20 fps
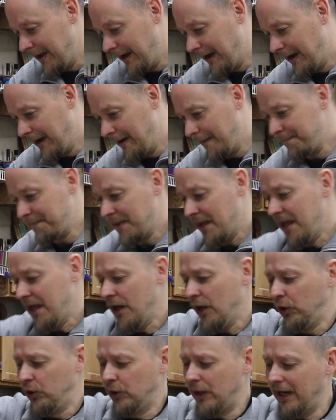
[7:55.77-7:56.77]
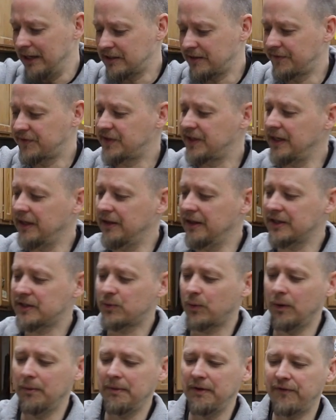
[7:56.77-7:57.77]
Um, you guys have seen
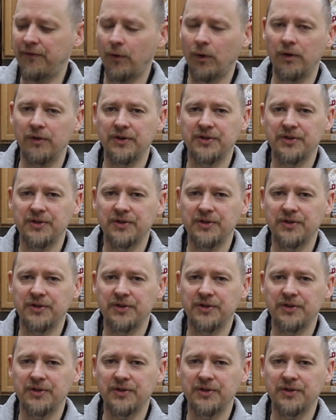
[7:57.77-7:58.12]
this one before.